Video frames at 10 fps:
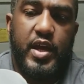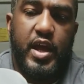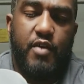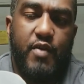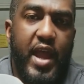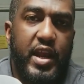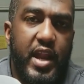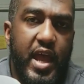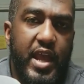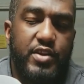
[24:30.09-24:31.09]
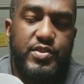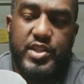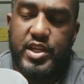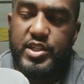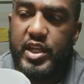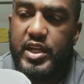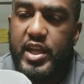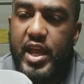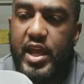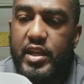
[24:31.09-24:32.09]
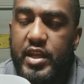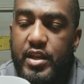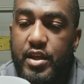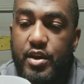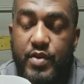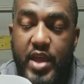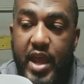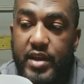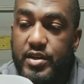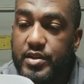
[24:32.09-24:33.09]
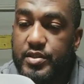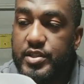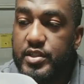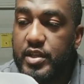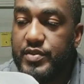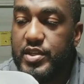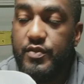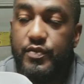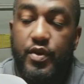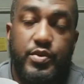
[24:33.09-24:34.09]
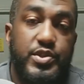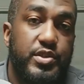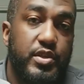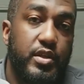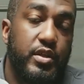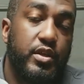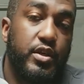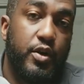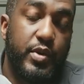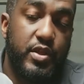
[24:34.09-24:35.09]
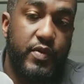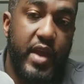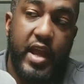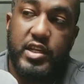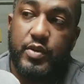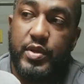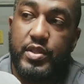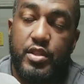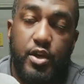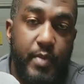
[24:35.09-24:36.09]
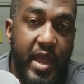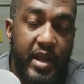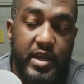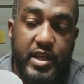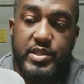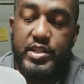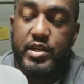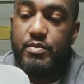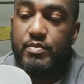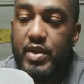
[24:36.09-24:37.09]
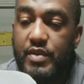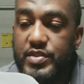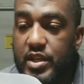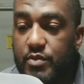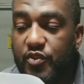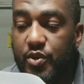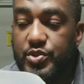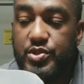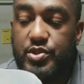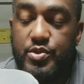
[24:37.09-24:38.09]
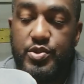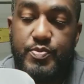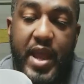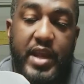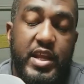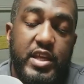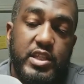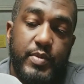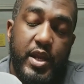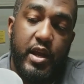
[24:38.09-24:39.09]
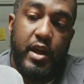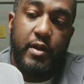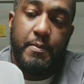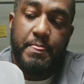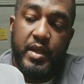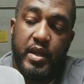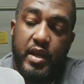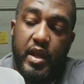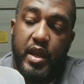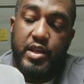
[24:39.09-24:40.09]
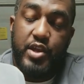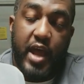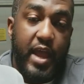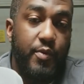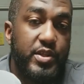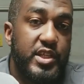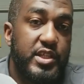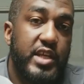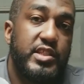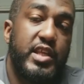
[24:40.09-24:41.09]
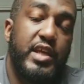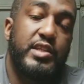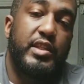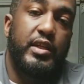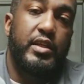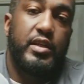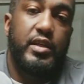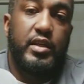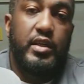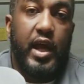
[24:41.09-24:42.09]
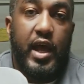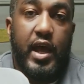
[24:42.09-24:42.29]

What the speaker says: their aragonite or such like that in their reactors. I've seen folks go with a reactor with no magnesium. I've seen folks use magnesium in there. I would suggest testing.